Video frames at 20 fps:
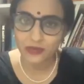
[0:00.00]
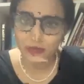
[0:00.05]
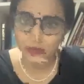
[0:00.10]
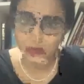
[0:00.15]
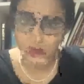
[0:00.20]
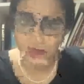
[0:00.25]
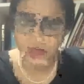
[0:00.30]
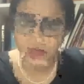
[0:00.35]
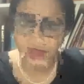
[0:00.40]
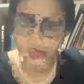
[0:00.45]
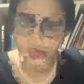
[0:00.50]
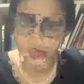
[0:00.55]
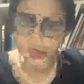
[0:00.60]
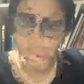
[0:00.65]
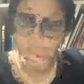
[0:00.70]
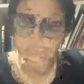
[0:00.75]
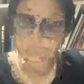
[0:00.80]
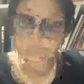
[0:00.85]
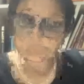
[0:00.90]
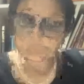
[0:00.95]
Gujarat?
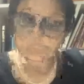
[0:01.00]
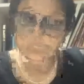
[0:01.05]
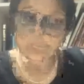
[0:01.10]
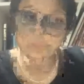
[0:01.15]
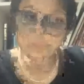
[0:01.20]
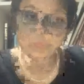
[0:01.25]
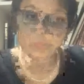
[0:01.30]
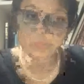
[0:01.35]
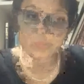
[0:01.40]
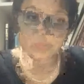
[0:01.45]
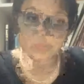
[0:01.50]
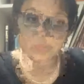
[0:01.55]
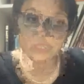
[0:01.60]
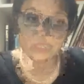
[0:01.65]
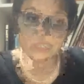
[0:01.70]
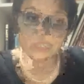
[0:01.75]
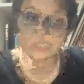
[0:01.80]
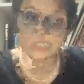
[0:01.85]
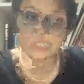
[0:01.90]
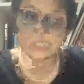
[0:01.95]
So the time period
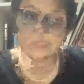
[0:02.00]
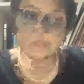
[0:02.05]
that she's